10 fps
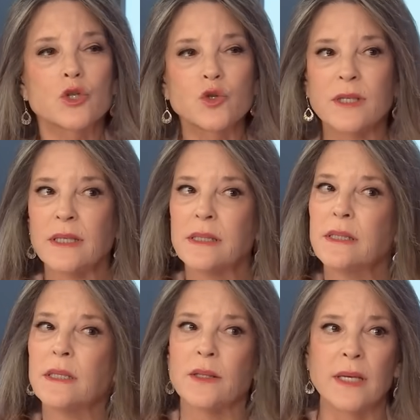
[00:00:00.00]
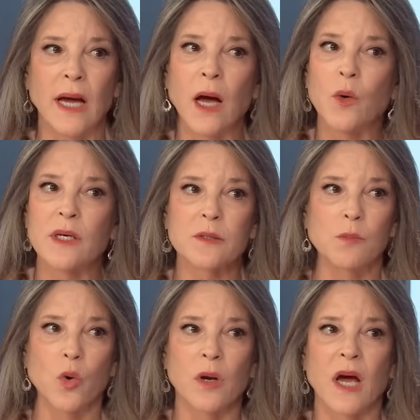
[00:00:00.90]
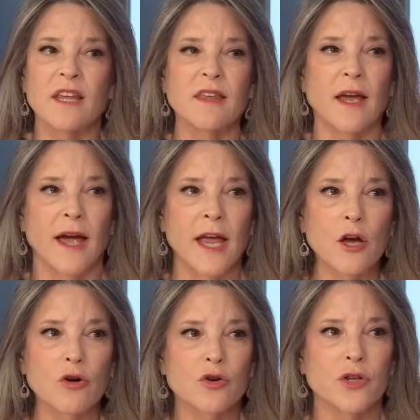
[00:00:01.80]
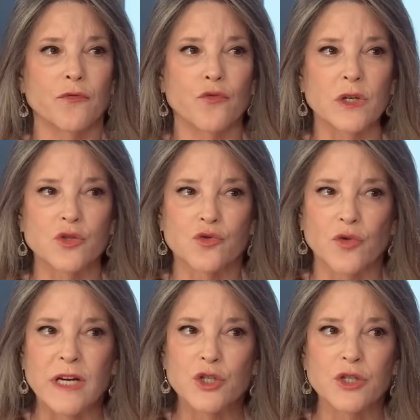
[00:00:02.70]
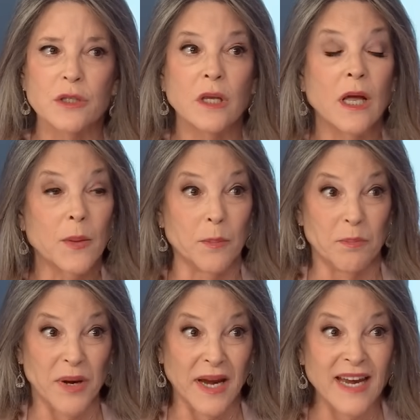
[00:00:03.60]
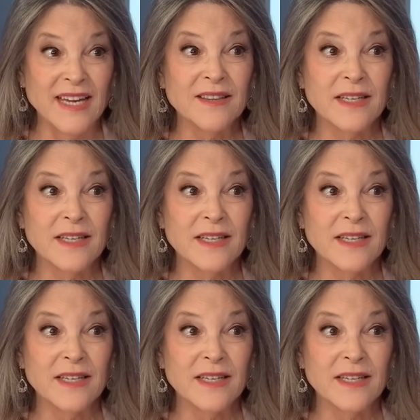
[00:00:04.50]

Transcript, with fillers: 60, now it's more like the anger, the frustration, the pain